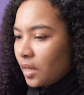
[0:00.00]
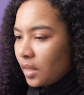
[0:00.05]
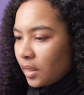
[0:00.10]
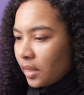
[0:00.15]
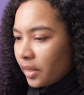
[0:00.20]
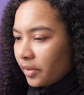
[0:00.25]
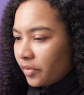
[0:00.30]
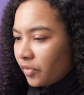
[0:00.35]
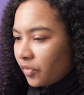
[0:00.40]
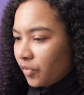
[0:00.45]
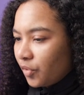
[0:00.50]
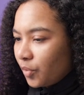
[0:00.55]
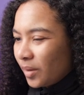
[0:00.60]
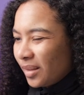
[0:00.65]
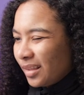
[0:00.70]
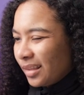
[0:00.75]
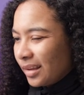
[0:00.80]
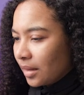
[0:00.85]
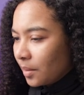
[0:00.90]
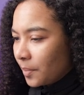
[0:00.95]
Let's do a
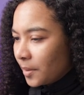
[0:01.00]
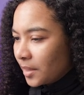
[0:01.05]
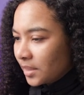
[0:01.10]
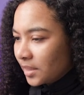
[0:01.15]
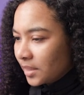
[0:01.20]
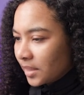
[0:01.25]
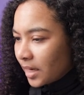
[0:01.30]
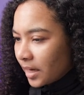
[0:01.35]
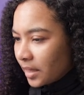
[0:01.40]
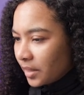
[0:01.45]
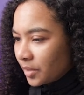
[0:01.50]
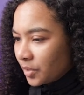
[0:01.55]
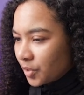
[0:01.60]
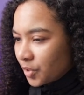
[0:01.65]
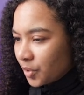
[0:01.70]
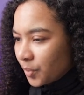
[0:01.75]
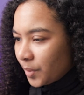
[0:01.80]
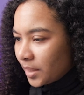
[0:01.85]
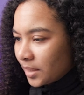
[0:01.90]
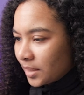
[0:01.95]
little bit of styling
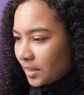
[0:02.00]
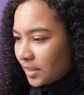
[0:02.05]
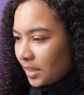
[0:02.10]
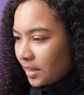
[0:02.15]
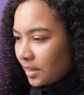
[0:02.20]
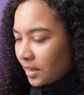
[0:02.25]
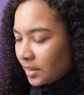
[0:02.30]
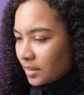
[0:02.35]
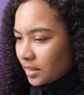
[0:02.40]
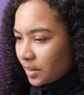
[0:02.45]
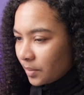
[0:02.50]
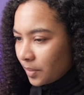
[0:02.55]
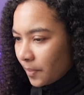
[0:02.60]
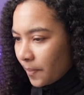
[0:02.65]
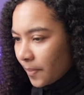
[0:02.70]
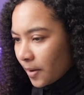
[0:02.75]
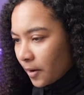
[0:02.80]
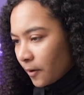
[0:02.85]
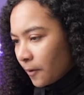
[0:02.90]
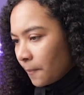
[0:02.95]
just so we can see things a little
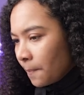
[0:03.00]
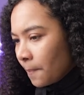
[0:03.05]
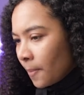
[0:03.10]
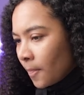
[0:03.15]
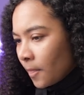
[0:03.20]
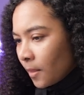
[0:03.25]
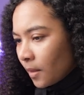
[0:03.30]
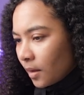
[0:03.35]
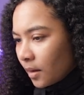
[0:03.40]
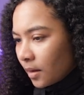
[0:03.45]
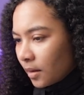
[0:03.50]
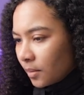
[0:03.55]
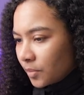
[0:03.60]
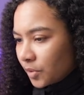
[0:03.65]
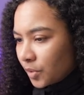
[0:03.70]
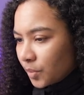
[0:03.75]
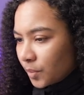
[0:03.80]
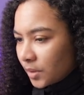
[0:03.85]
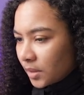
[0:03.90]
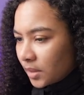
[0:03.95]
bit better.
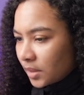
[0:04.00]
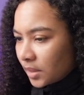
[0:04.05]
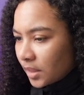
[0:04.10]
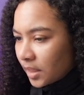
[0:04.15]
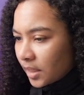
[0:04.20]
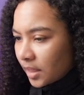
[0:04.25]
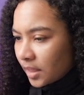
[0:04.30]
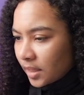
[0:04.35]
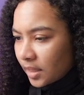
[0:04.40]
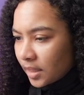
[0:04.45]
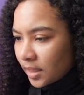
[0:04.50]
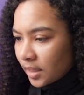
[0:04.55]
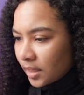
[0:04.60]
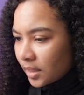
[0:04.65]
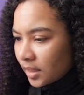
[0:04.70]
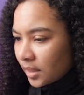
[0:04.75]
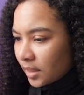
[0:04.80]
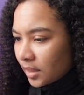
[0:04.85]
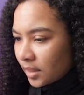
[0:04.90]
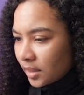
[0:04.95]
So we'll
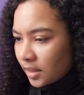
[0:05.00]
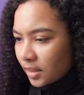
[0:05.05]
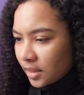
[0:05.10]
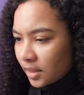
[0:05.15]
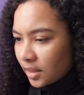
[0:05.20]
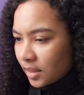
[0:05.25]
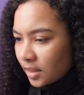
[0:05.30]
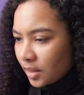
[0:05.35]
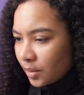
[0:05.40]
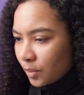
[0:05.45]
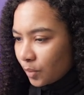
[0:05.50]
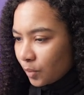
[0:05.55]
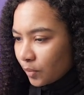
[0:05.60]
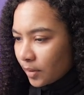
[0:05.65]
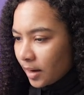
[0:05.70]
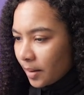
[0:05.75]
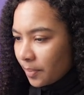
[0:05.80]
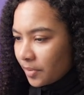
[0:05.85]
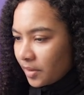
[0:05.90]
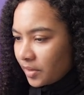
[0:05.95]
say, we'll
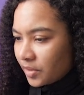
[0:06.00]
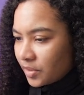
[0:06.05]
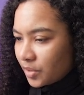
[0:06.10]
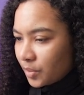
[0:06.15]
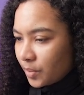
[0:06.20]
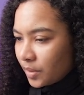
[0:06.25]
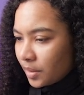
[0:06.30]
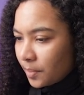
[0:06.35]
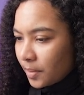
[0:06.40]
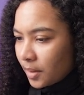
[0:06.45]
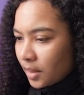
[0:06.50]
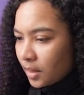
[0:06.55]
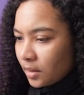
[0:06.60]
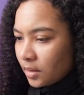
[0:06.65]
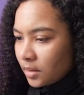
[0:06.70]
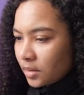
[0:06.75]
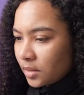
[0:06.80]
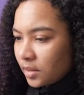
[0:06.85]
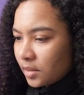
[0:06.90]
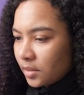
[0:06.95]
wrap these two in a
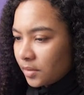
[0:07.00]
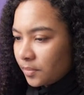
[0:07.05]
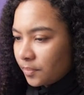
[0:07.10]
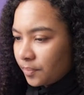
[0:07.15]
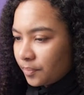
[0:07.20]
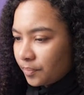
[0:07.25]
box.